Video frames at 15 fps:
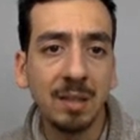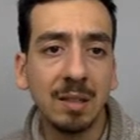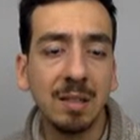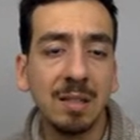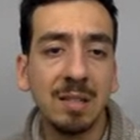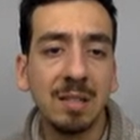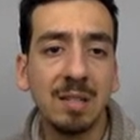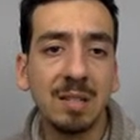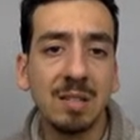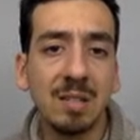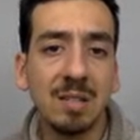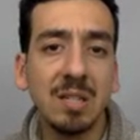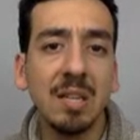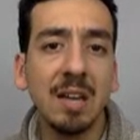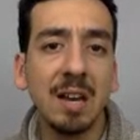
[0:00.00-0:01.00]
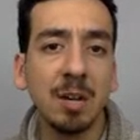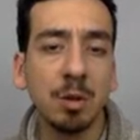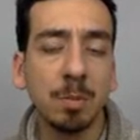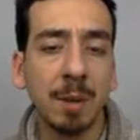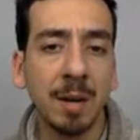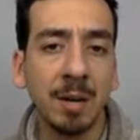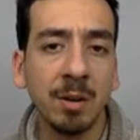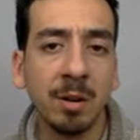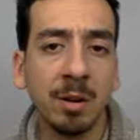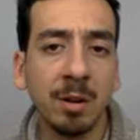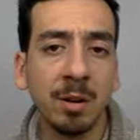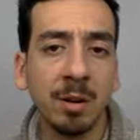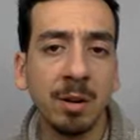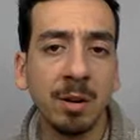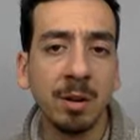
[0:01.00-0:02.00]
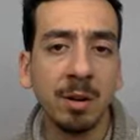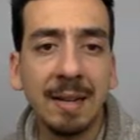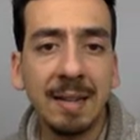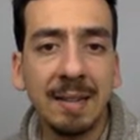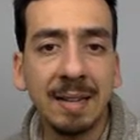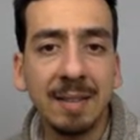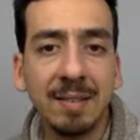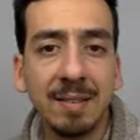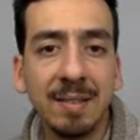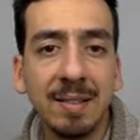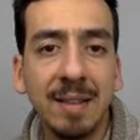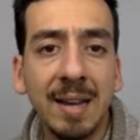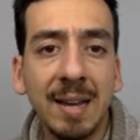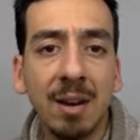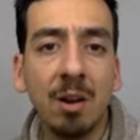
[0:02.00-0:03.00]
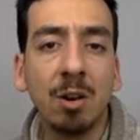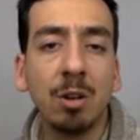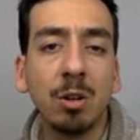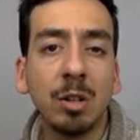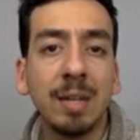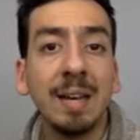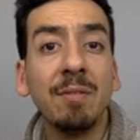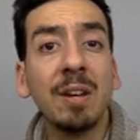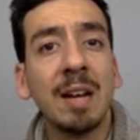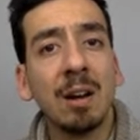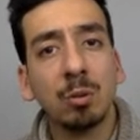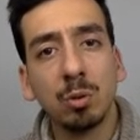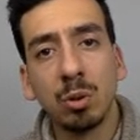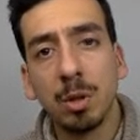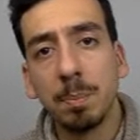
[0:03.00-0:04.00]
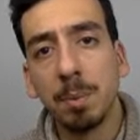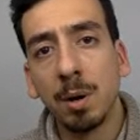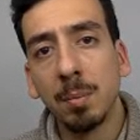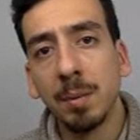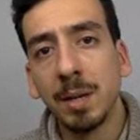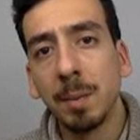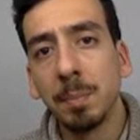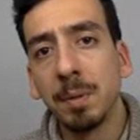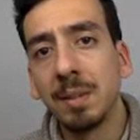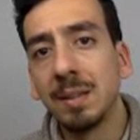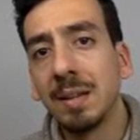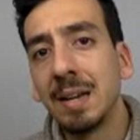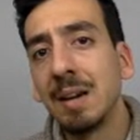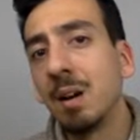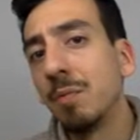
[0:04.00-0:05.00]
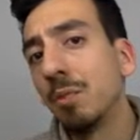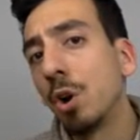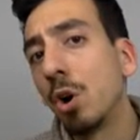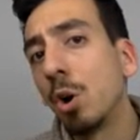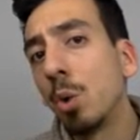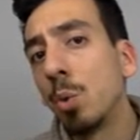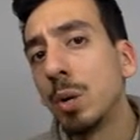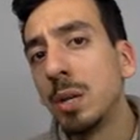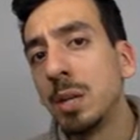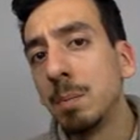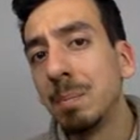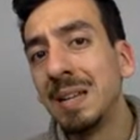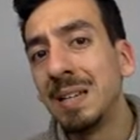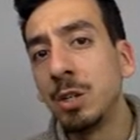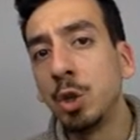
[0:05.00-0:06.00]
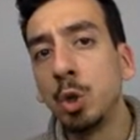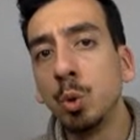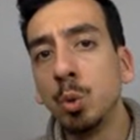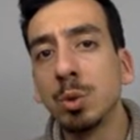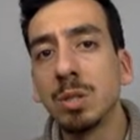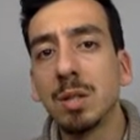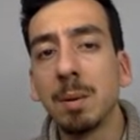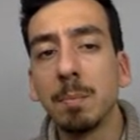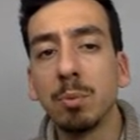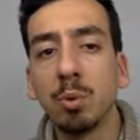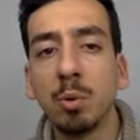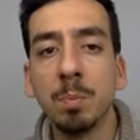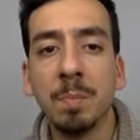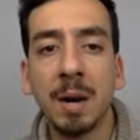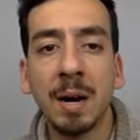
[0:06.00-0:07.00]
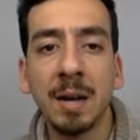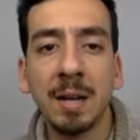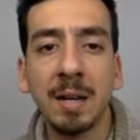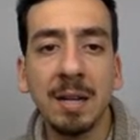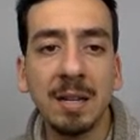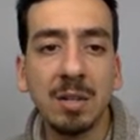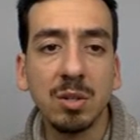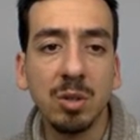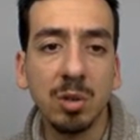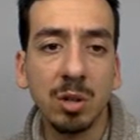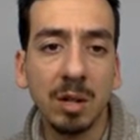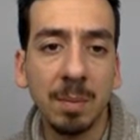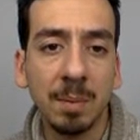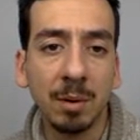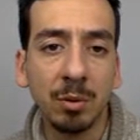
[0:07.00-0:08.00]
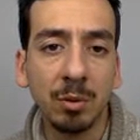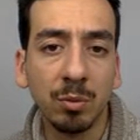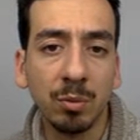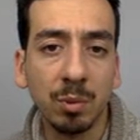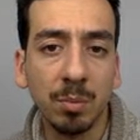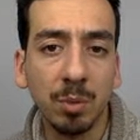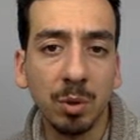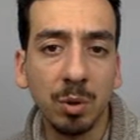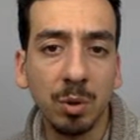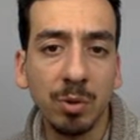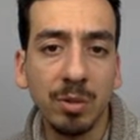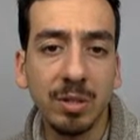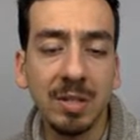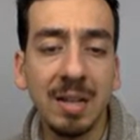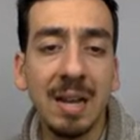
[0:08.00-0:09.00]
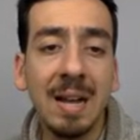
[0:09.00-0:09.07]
this Zcash miner, that they are giving out to the public, but they have already been used to mine certain amount of cryptocurrencies.